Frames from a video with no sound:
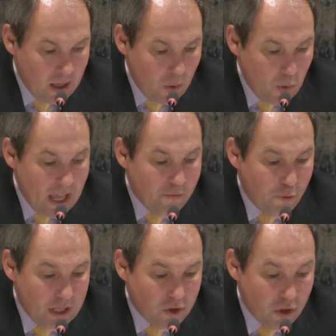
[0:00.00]
"We have
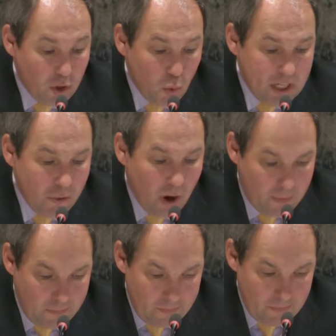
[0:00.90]
reached a new era,
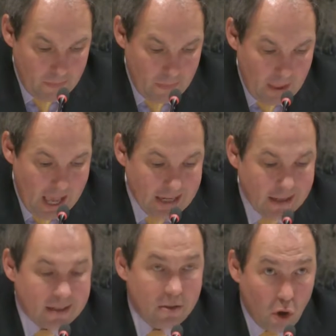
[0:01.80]
and
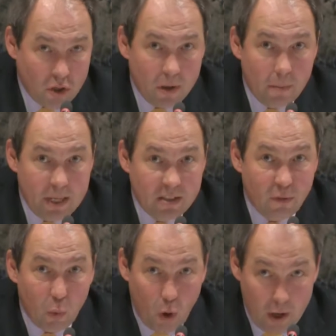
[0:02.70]
it is not a
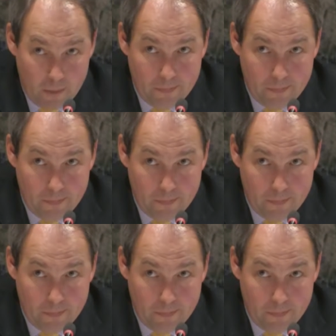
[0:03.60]
peaceful one."